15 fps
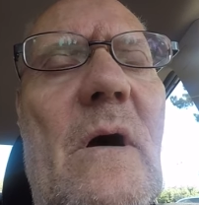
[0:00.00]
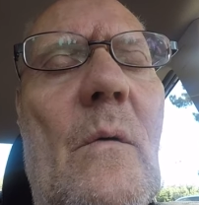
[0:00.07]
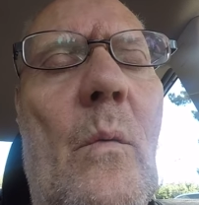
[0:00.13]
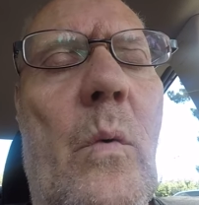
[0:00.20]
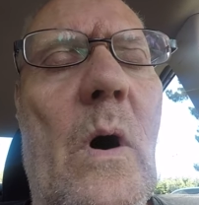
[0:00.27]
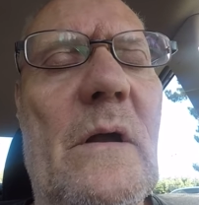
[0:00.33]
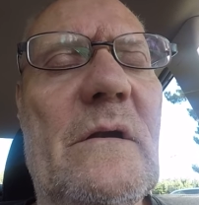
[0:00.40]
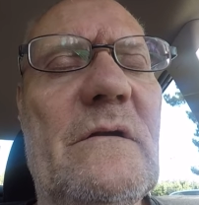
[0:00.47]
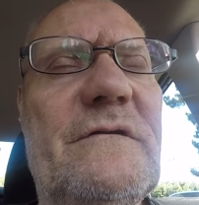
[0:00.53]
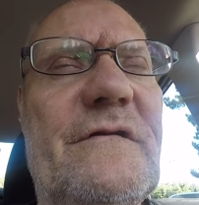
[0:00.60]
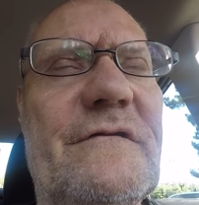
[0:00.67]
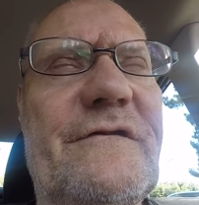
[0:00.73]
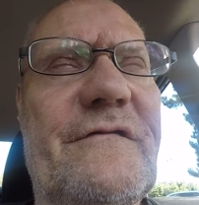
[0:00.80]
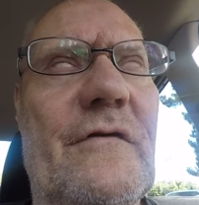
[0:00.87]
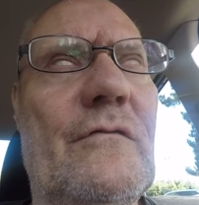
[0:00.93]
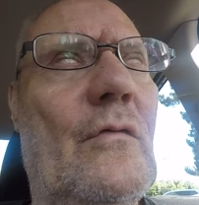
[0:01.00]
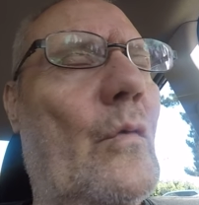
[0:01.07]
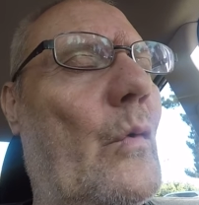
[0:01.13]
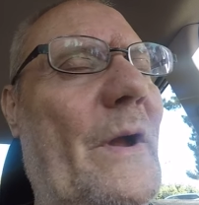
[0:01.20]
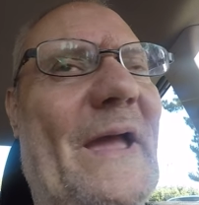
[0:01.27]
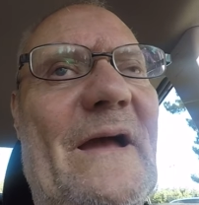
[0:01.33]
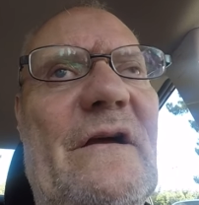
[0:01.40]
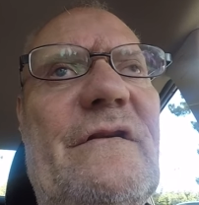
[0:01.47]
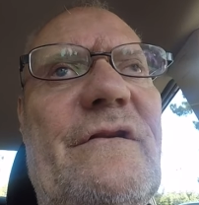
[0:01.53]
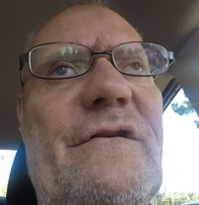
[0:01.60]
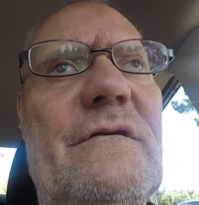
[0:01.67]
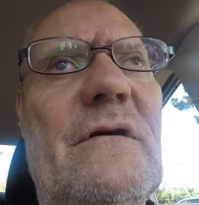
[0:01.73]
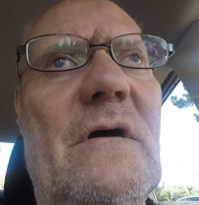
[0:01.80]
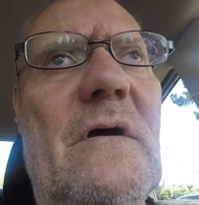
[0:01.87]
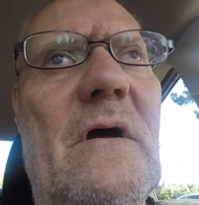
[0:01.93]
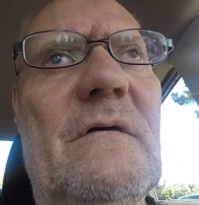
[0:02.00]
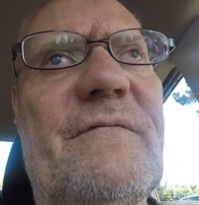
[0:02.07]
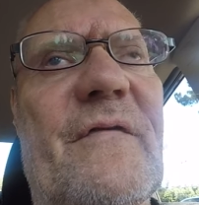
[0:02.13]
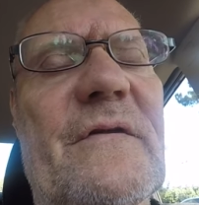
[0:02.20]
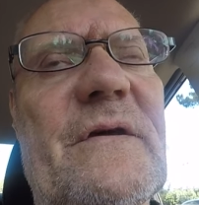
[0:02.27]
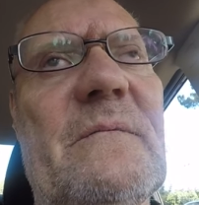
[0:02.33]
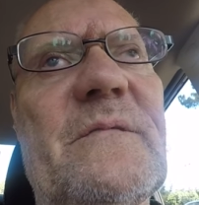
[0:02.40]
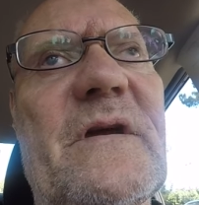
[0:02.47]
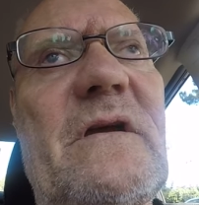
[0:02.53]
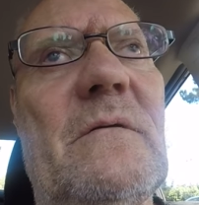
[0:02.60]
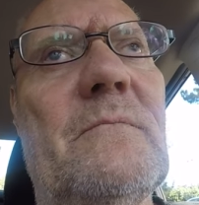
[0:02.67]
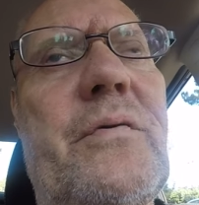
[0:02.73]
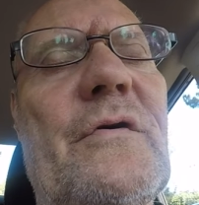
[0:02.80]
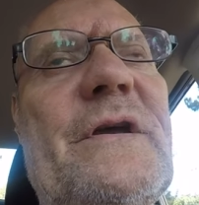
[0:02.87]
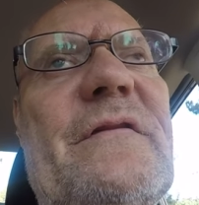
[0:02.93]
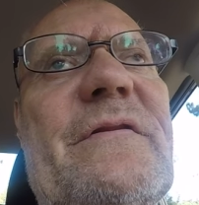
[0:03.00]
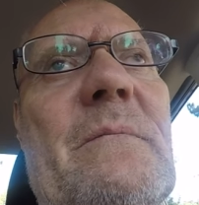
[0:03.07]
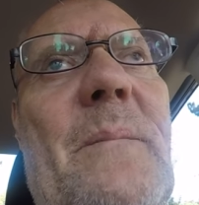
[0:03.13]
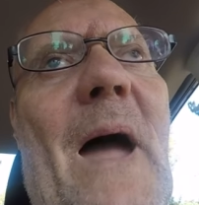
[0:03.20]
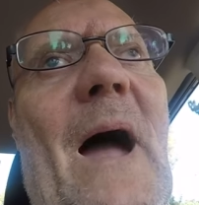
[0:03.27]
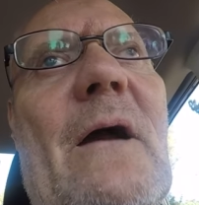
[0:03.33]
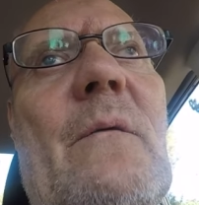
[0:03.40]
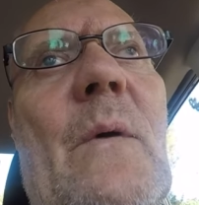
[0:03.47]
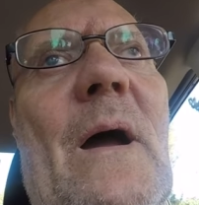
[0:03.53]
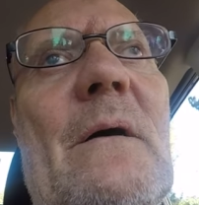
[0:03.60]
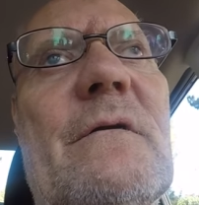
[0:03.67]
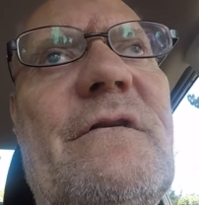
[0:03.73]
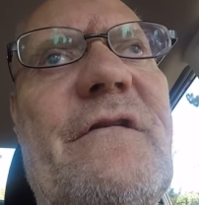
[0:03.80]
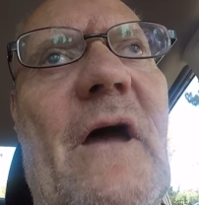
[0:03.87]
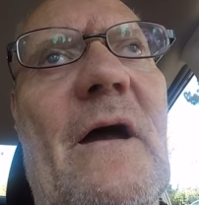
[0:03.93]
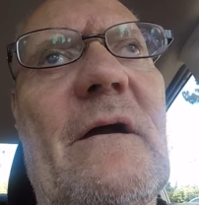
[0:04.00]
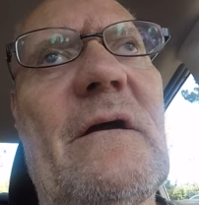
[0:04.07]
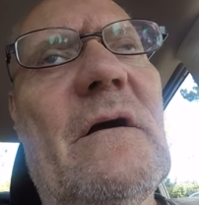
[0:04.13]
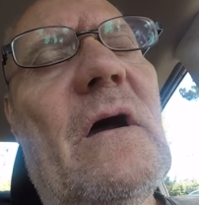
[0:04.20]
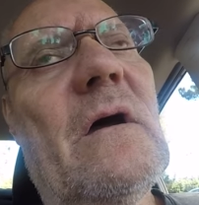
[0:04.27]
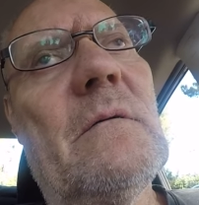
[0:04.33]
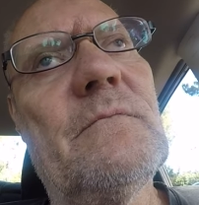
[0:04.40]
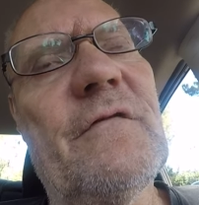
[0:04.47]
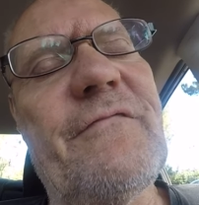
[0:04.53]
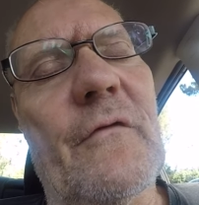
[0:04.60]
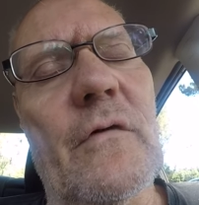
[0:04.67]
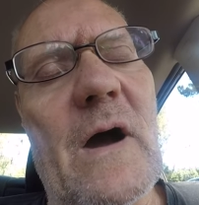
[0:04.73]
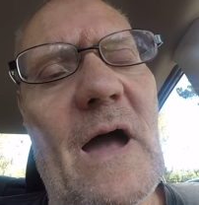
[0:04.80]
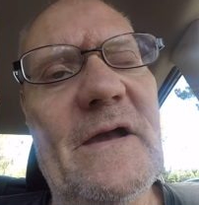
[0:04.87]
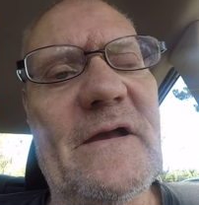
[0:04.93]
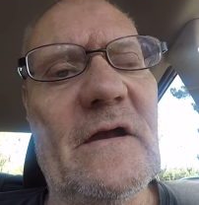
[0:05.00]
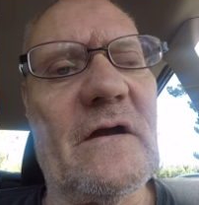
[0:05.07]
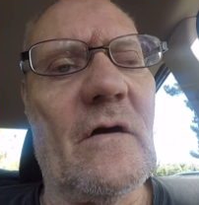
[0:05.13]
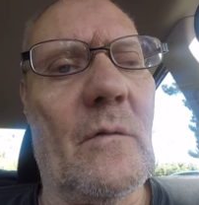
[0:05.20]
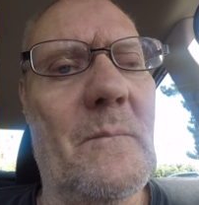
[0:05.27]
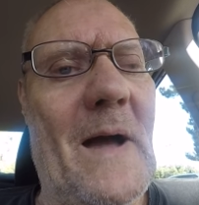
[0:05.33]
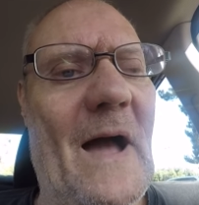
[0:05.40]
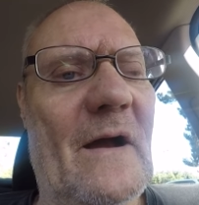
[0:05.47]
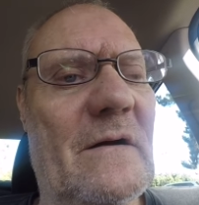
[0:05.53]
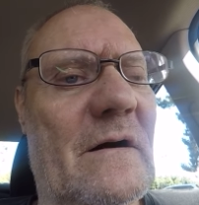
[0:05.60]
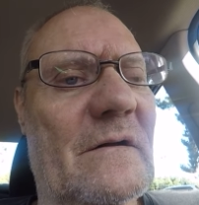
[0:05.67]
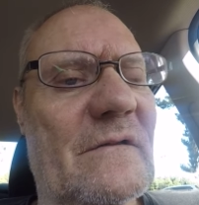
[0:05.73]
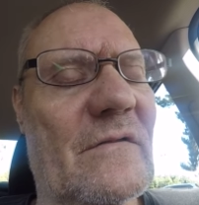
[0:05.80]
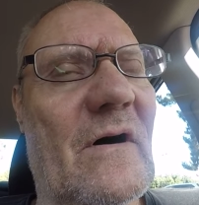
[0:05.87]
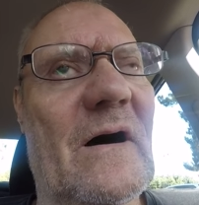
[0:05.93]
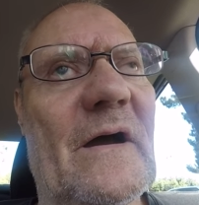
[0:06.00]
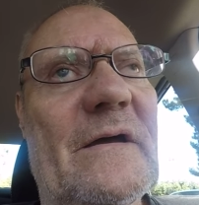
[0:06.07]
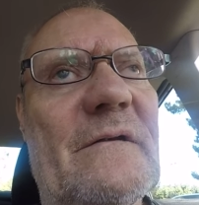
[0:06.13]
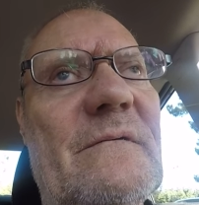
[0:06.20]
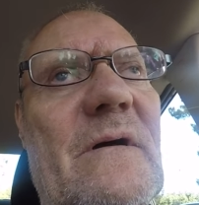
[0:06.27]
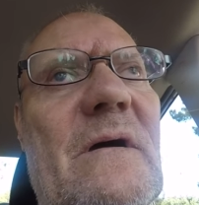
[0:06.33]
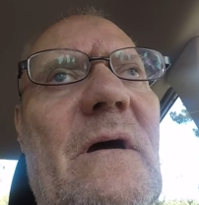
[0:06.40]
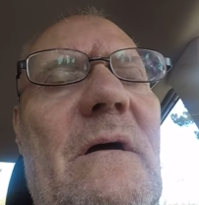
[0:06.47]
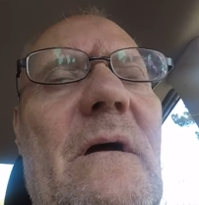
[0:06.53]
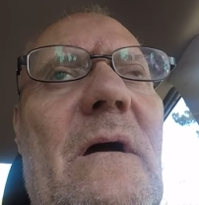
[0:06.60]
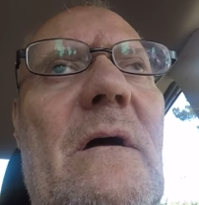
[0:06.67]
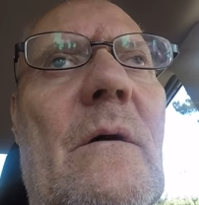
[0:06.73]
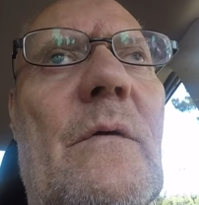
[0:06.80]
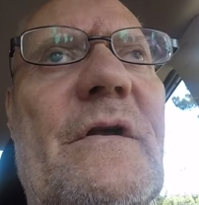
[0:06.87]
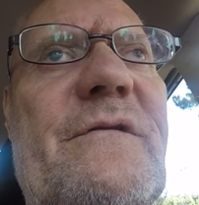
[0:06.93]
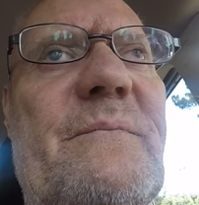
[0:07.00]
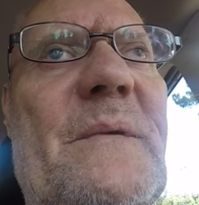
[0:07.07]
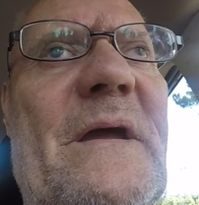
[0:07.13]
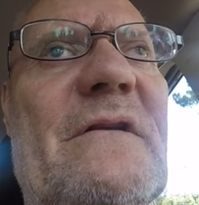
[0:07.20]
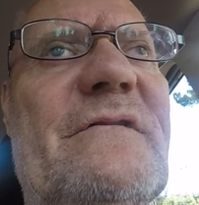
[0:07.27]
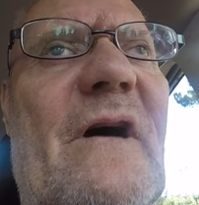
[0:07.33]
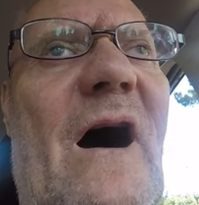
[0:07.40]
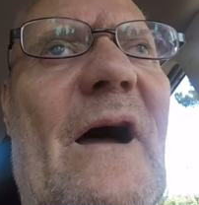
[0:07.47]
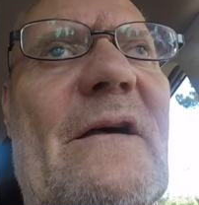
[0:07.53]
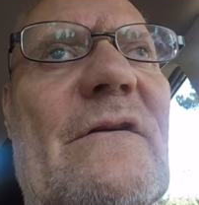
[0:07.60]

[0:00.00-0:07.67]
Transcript: 1 to 2 weeks for them to complete the background check before I can go back online, which means I